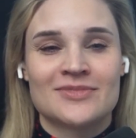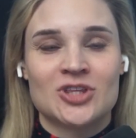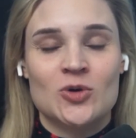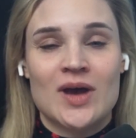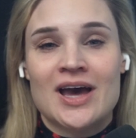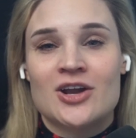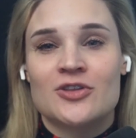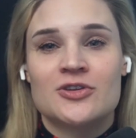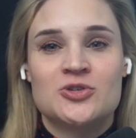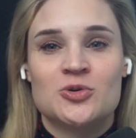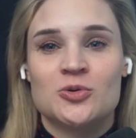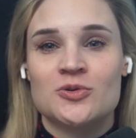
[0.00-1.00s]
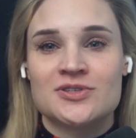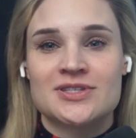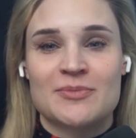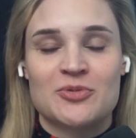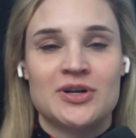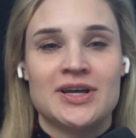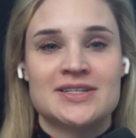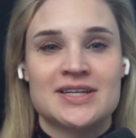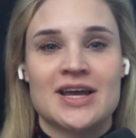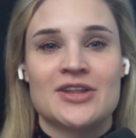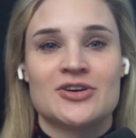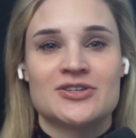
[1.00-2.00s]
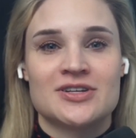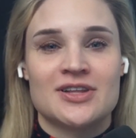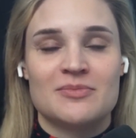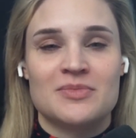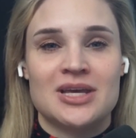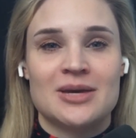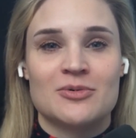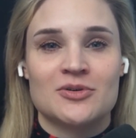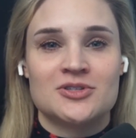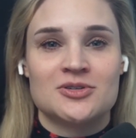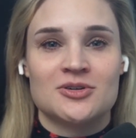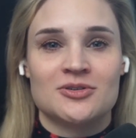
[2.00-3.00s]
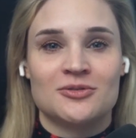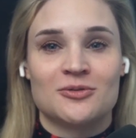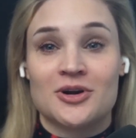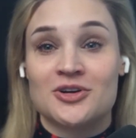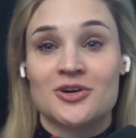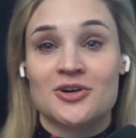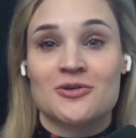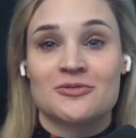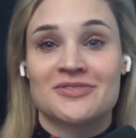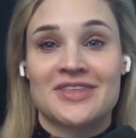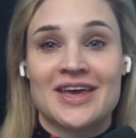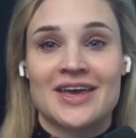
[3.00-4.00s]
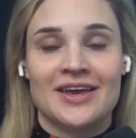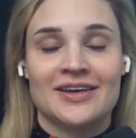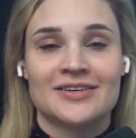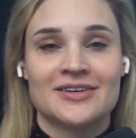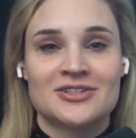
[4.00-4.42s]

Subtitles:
you had all the tools that putting it together to then be able to run your own thing